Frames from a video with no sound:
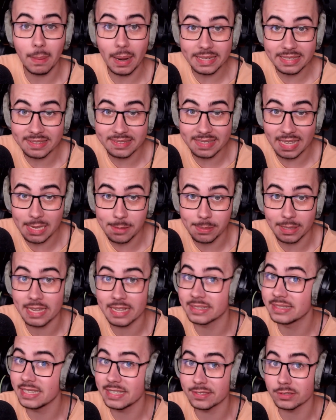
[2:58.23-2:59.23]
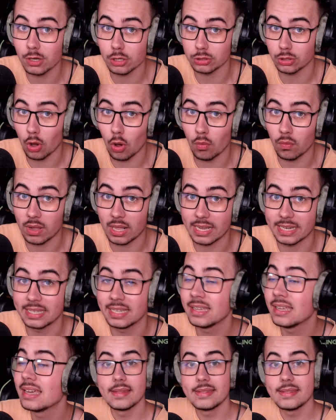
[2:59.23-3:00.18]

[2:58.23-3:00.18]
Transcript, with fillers: by disabling Discord overlay.